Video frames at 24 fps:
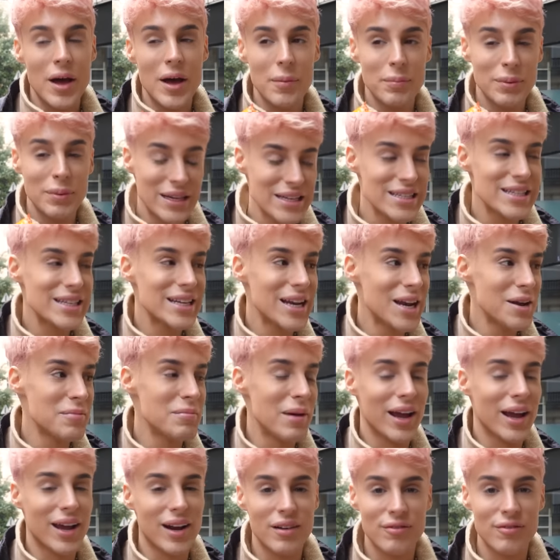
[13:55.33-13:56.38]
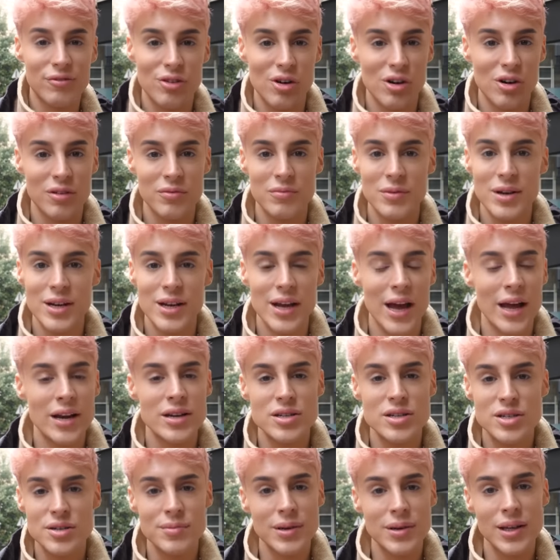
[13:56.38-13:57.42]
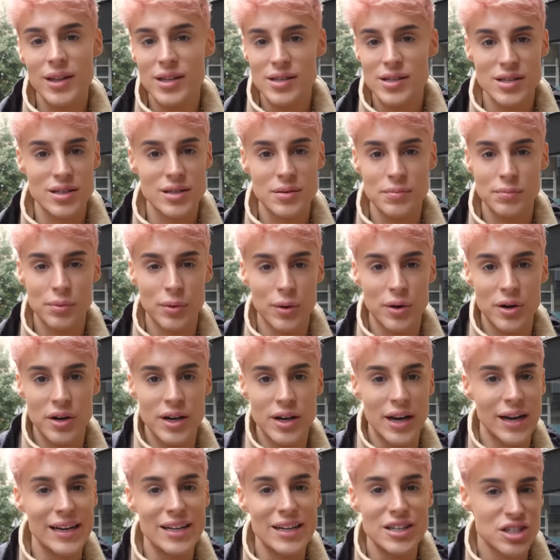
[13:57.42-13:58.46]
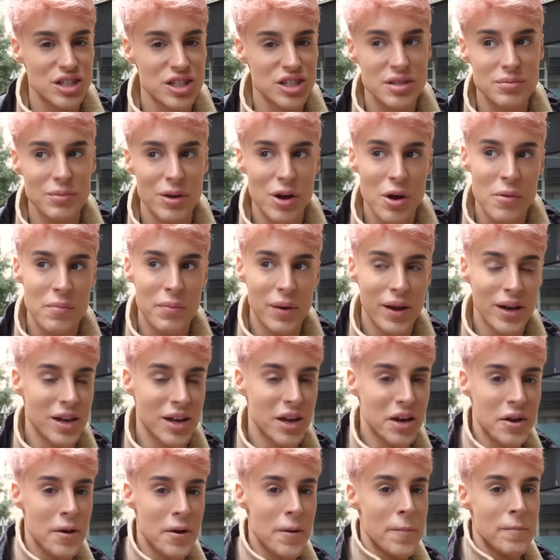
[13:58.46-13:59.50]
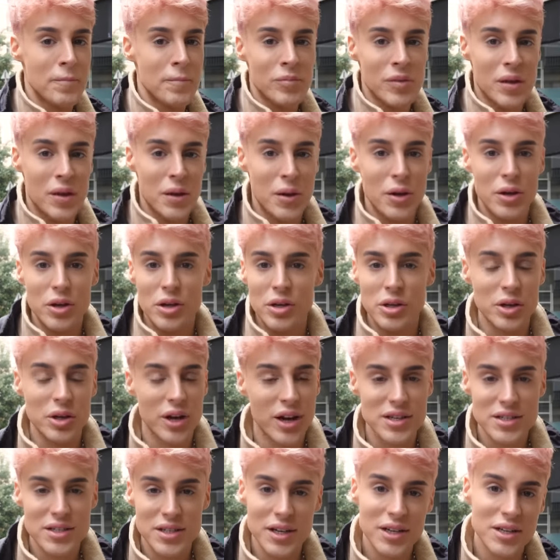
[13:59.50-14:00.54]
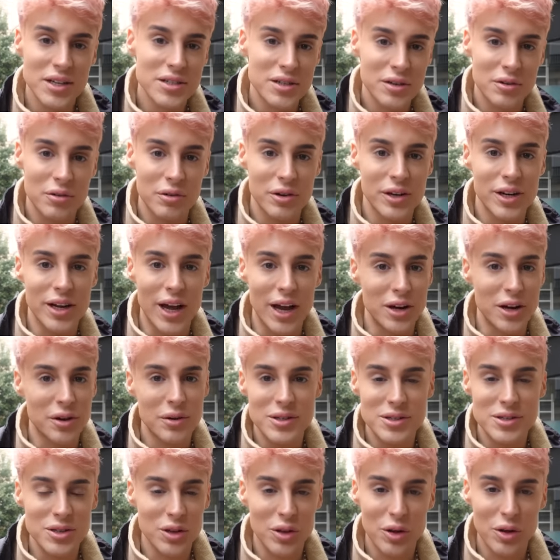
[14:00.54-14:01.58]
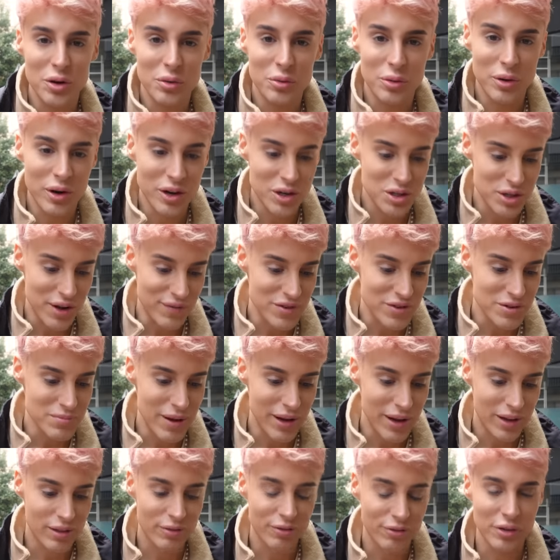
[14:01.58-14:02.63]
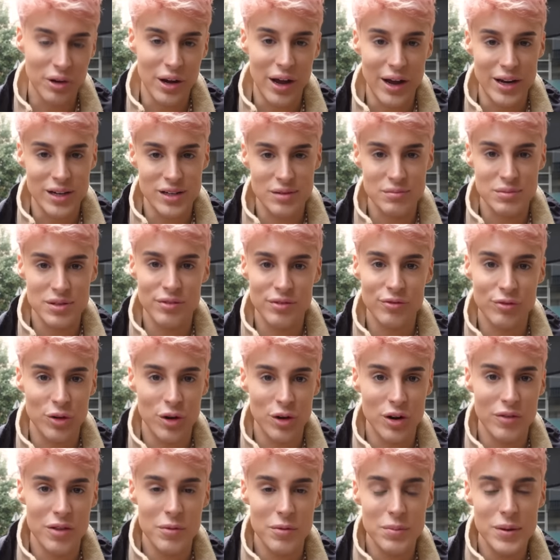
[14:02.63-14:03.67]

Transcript: because they didn't make it in front of me, and to me this is important, and it's just my opinion, you guys can disagree. I know it's a lot of work to have to make the food items in front of the